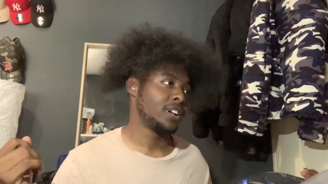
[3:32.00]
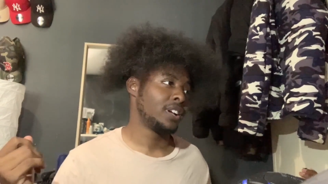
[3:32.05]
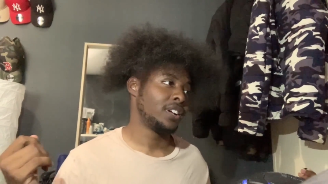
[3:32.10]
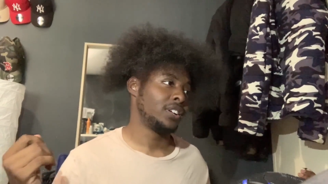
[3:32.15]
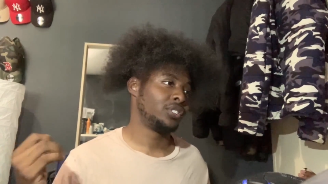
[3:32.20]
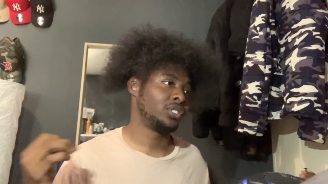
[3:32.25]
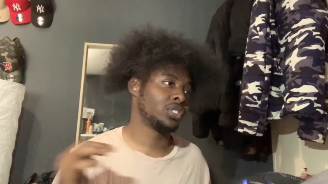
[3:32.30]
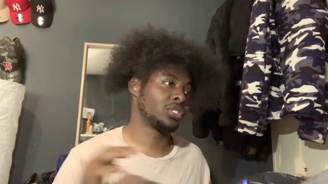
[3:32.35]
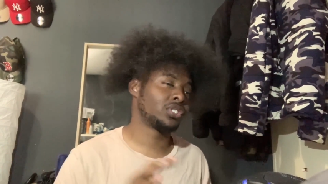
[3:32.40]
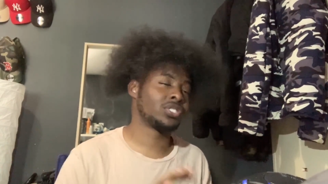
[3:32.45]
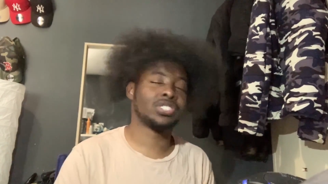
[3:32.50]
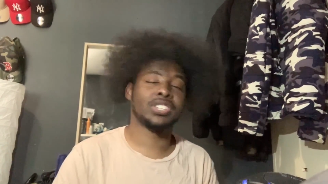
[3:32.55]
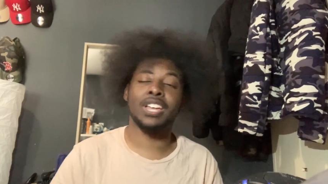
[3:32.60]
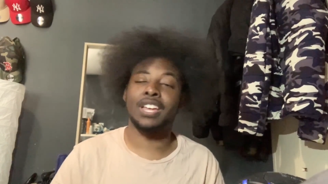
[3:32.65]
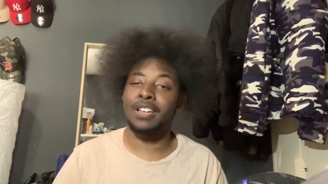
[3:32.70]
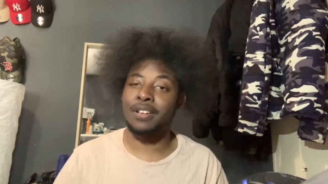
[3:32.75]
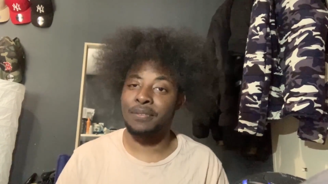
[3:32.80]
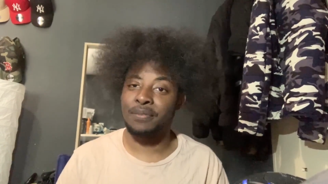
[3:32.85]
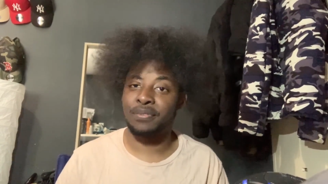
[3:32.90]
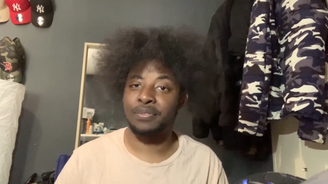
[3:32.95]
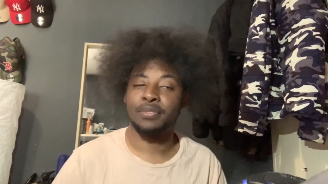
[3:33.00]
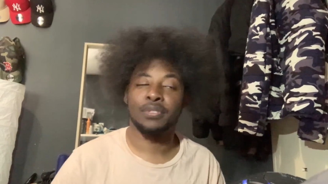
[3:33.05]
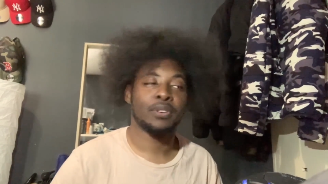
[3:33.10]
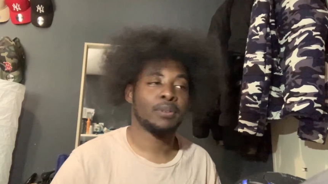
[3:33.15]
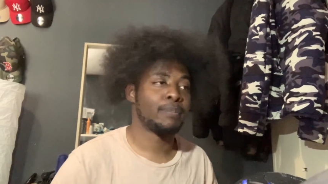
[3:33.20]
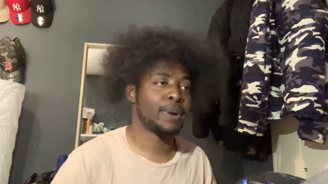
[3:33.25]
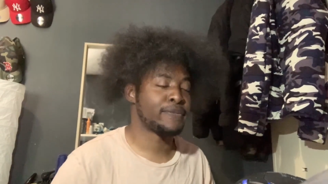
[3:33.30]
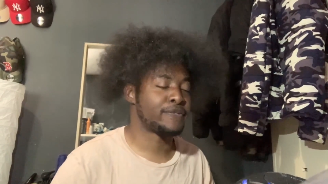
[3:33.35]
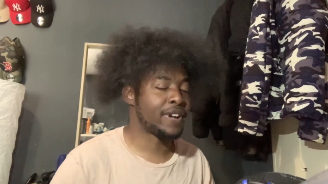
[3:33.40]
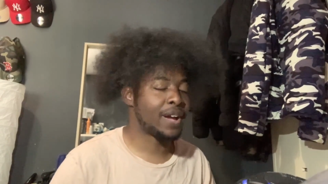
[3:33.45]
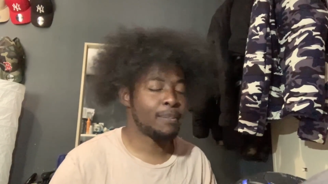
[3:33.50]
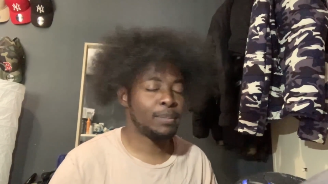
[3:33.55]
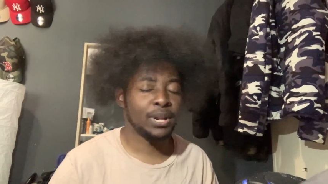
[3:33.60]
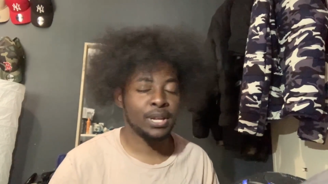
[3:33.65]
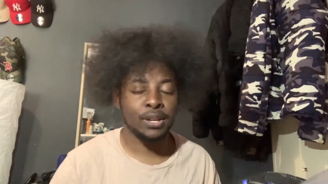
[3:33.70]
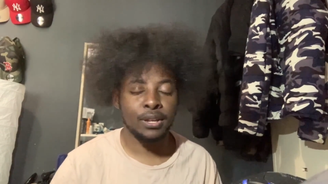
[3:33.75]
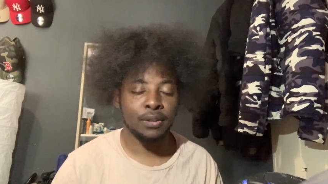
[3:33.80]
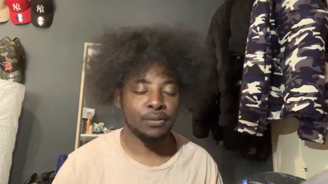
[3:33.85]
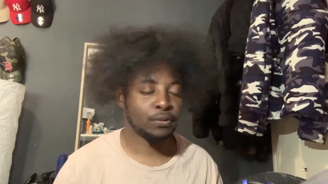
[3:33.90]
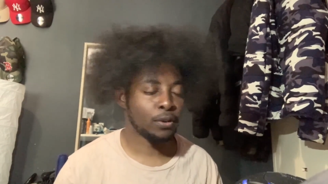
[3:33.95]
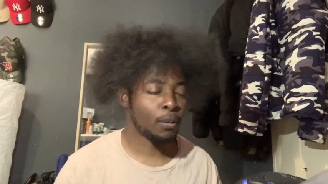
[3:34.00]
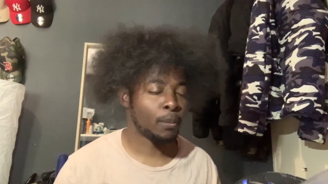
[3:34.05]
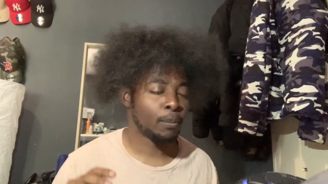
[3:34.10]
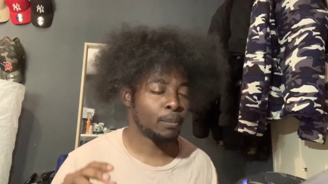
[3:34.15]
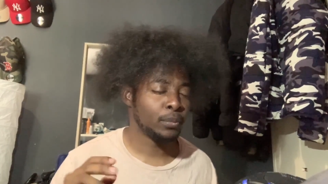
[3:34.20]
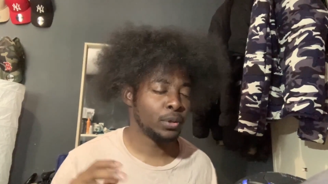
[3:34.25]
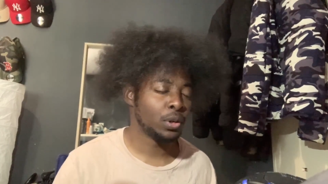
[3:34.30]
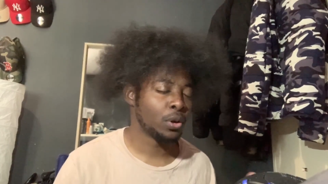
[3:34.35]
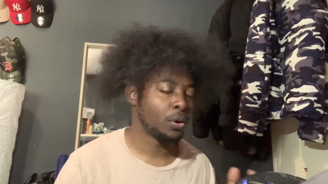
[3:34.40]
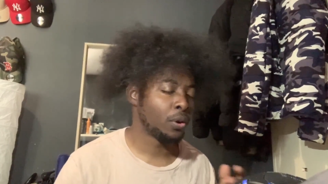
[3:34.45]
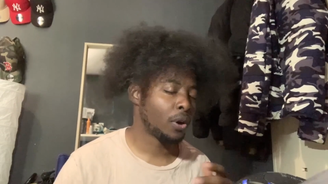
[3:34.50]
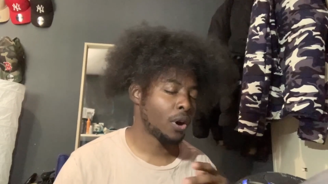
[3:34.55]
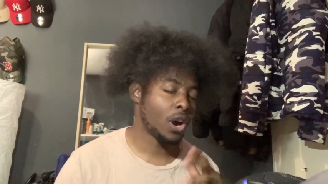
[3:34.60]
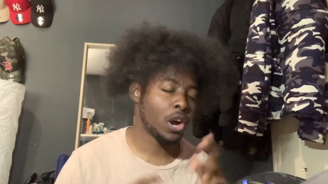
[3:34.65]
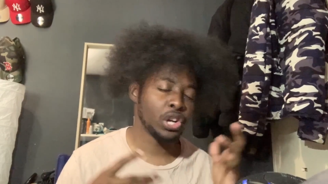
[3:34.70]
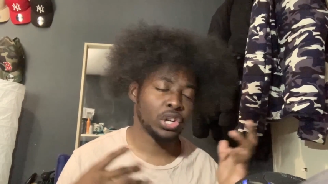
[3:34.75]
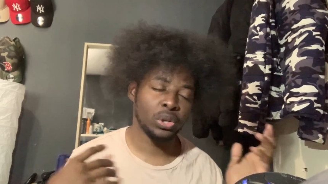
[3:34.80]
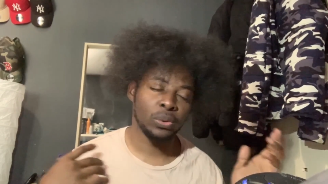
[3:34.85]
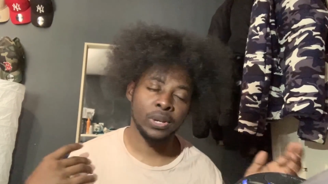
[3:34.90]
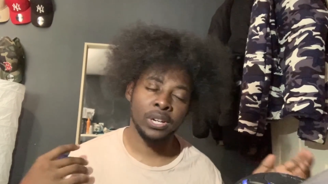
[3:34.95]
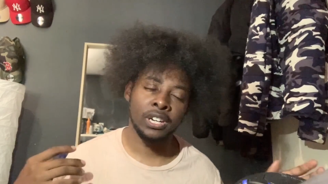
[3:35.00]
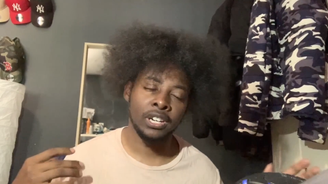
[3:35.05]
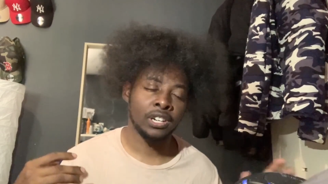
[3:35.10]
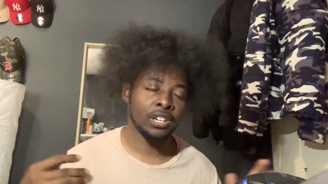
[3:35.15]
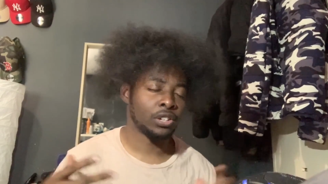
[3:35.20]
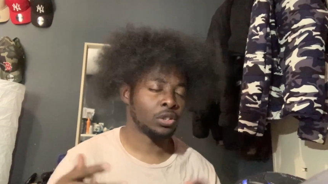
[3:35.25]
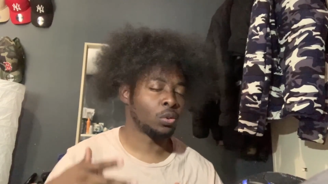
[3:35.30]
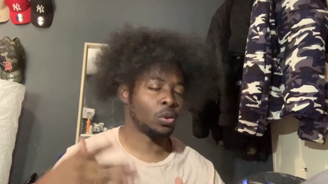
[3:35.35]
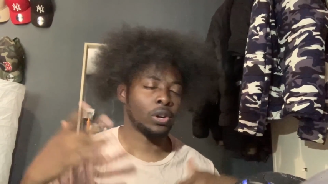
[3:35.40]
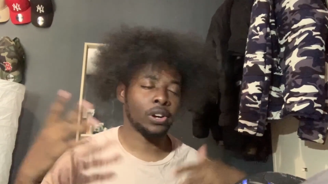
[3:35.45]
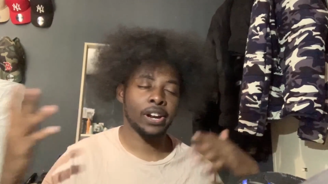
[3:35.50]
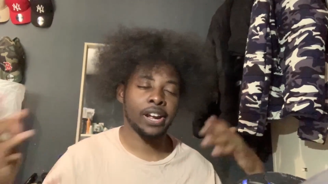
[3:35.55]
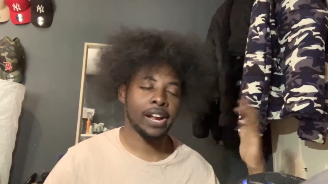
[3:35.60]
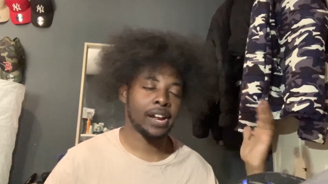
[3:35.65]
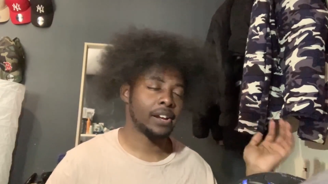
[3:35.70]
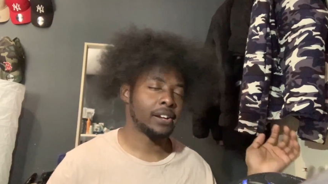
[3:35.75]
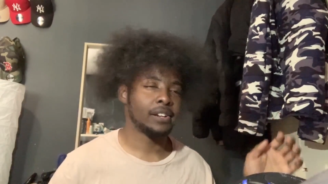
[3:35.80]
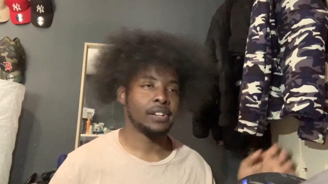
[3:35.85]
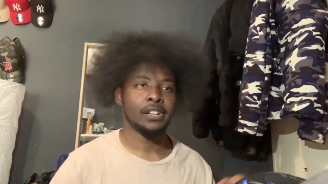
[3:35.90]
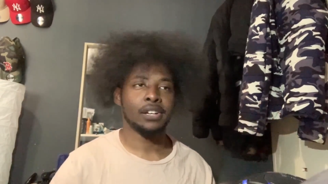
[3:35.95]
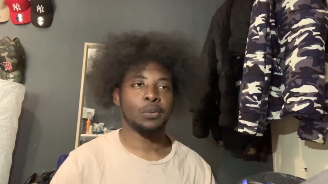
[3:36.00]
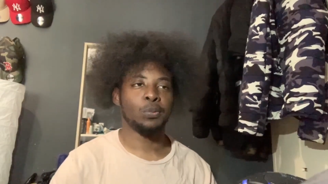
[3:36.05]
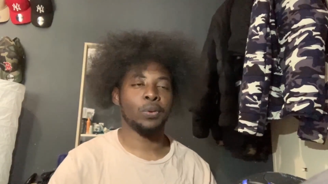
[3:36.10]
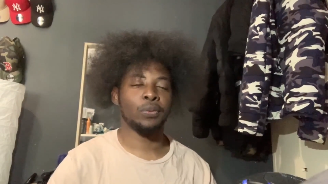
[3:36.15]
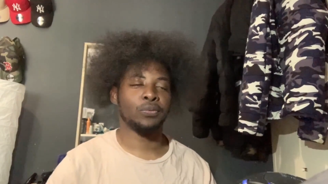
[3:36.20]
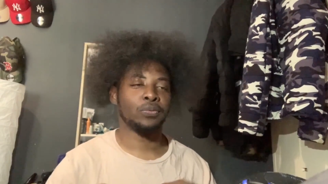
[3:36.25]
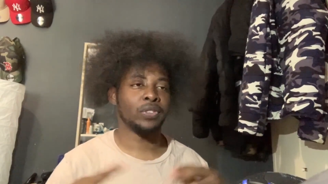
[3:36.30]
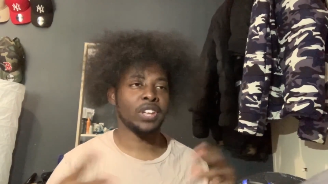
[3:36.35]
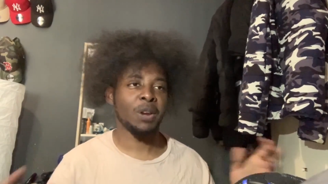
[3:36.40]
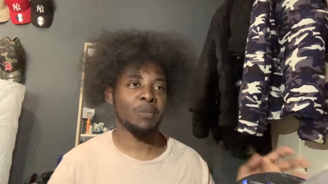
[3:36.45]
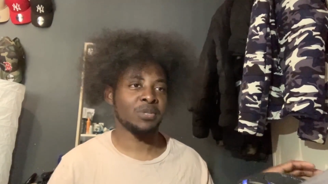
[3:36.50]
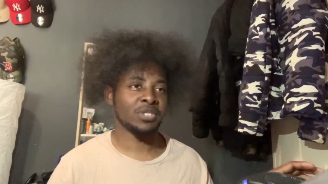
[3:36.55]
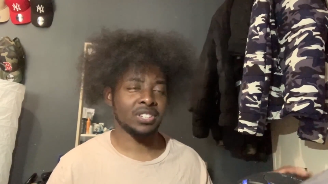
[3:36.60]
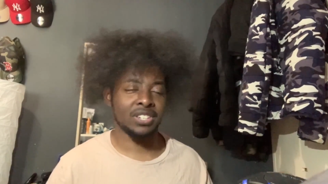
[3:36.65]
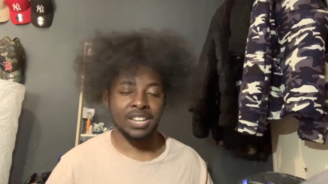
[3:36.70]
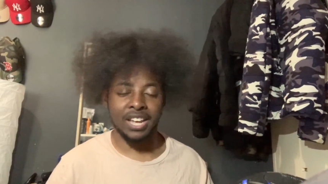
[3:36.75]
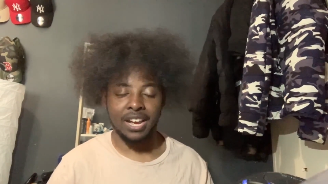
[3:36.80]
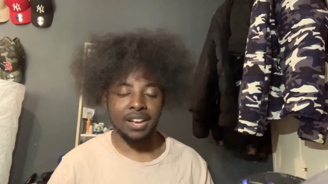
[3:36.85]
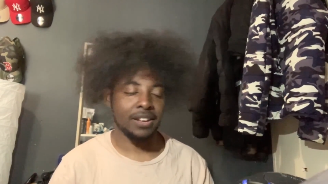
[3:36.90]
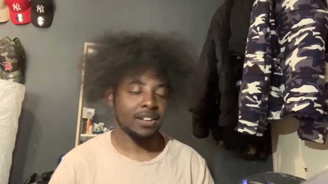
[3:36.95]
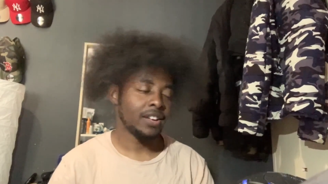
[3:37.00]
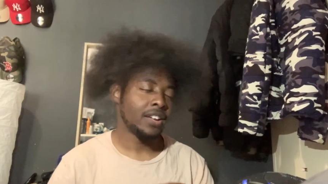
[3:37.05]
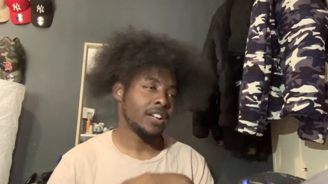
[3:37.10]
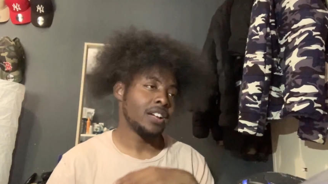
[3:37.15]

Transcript: just to save my family from, you know, arguing and all of that with neighbors and that,